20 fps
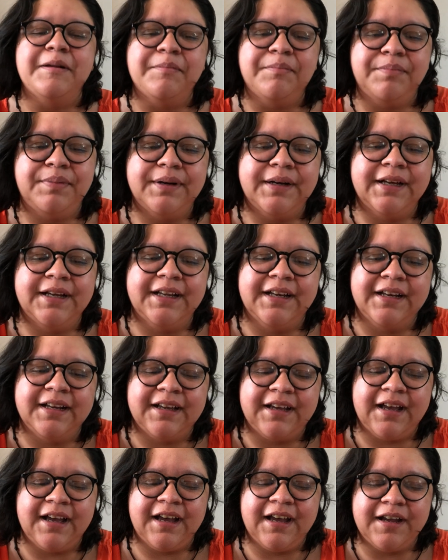But
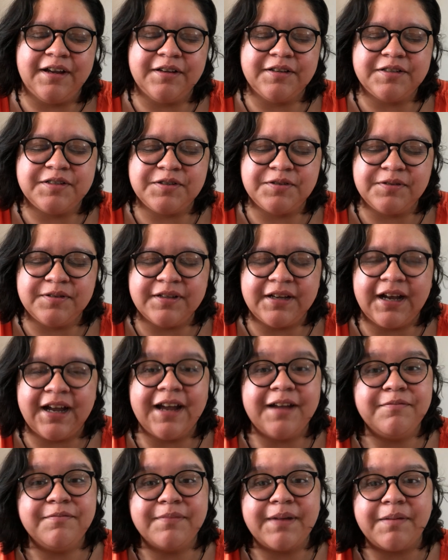
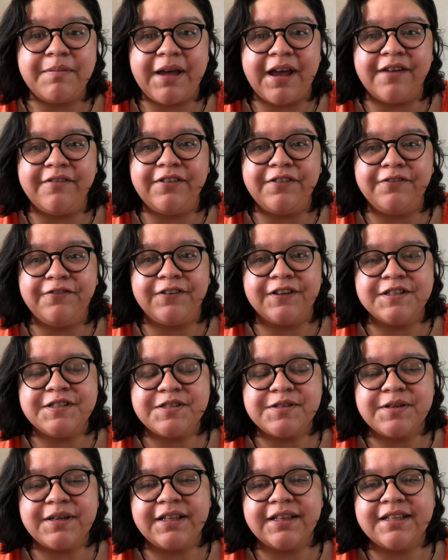I'm having fun
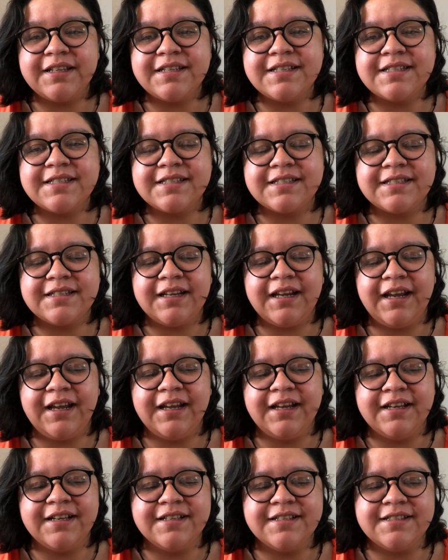doing this,
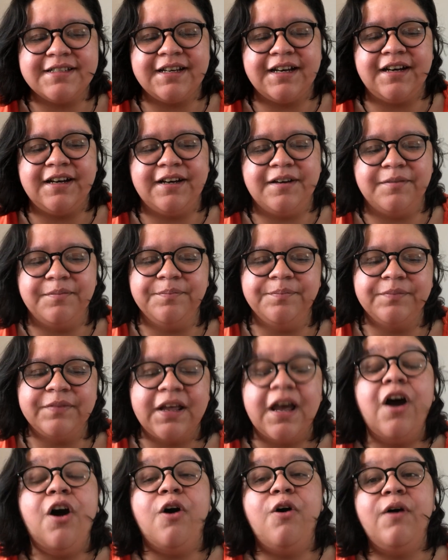and
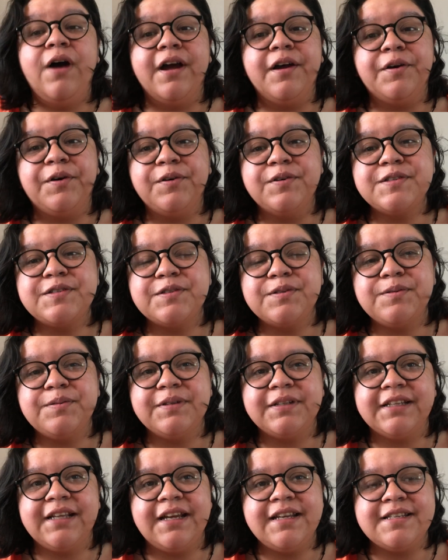I also
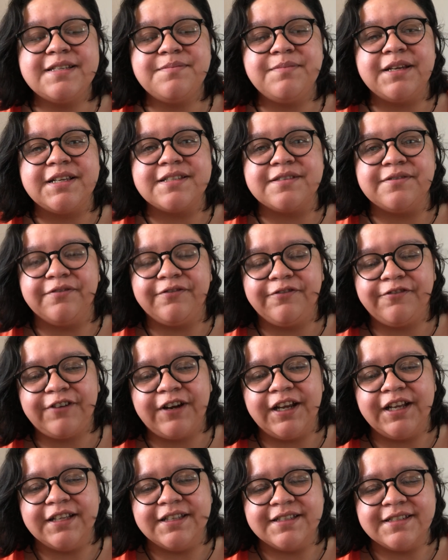would like to make some
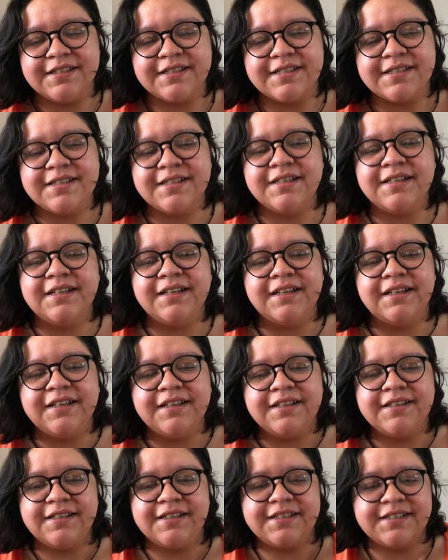friends,
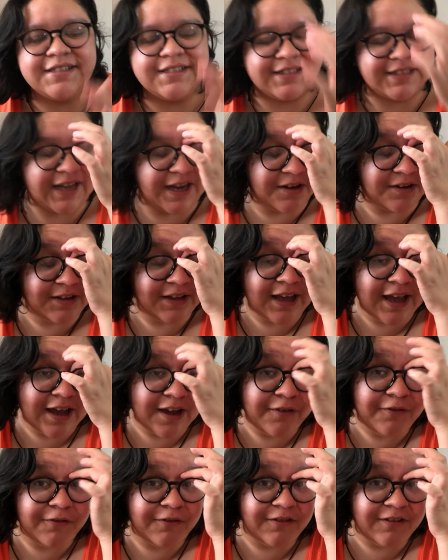because I only
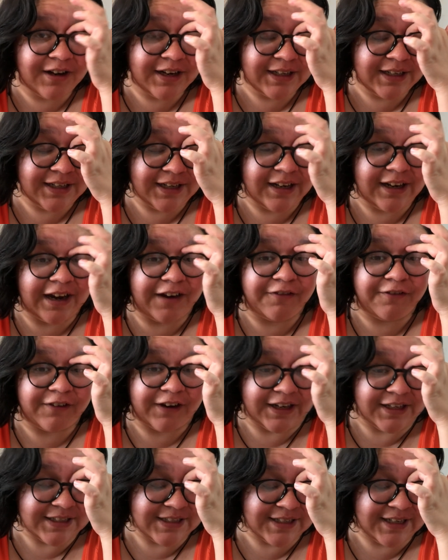have one knitting
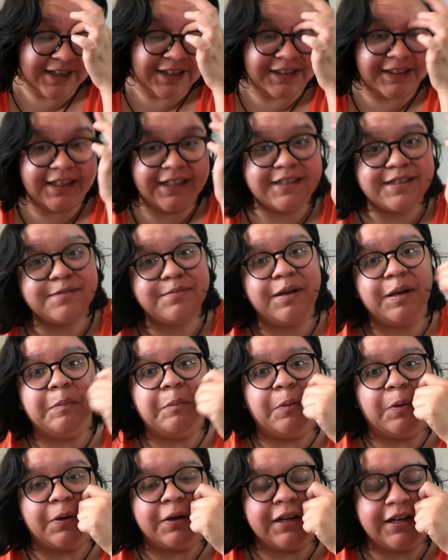friend, and I'd like to make
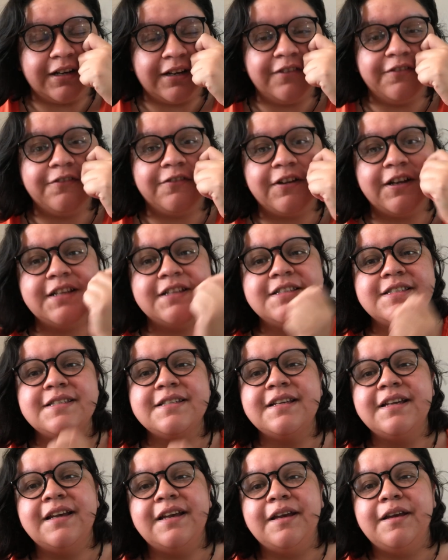more knitting friends,
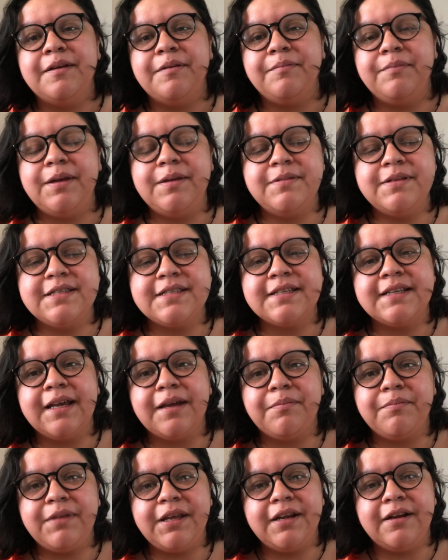maybe to like
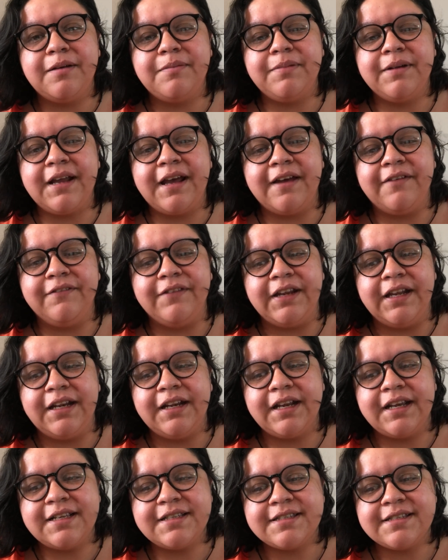meet up and have knit
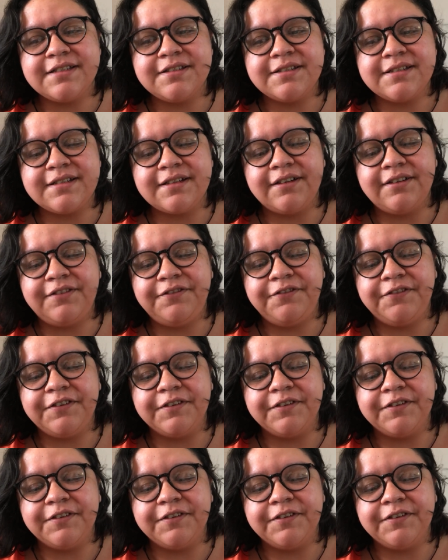nights and stuff.